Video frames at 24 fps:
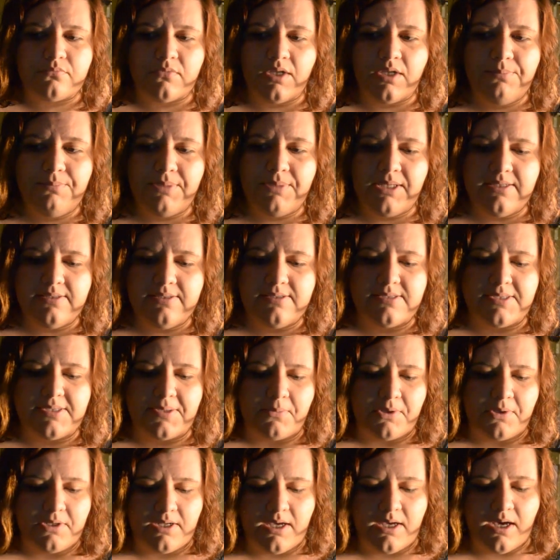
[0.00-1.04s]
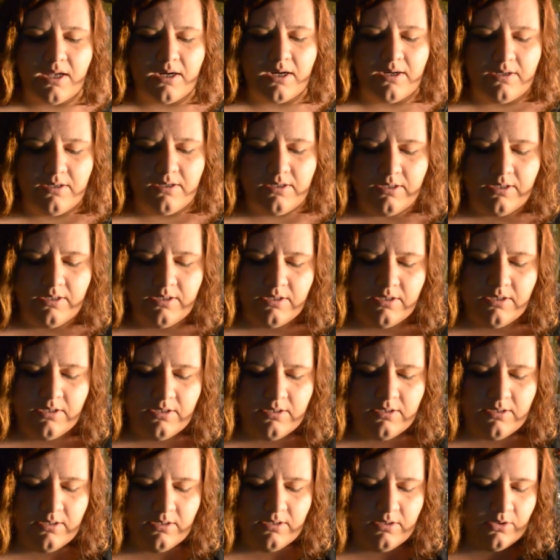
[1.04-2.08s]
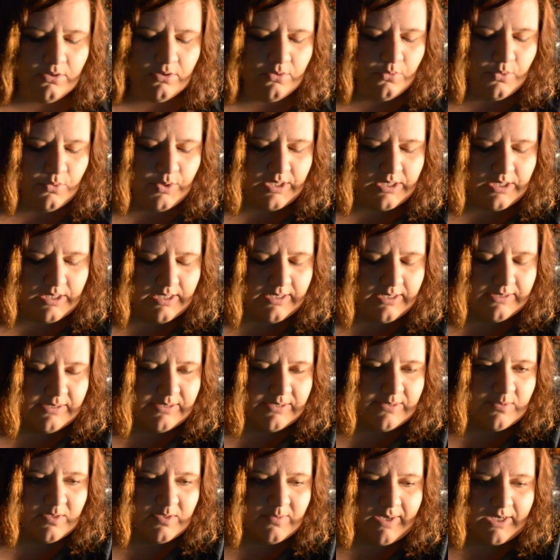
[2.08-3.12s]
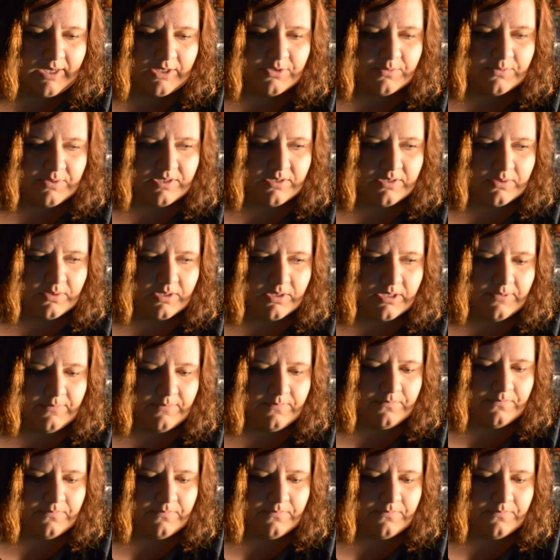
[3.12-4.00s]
means someone not with an autism spectrum disorder.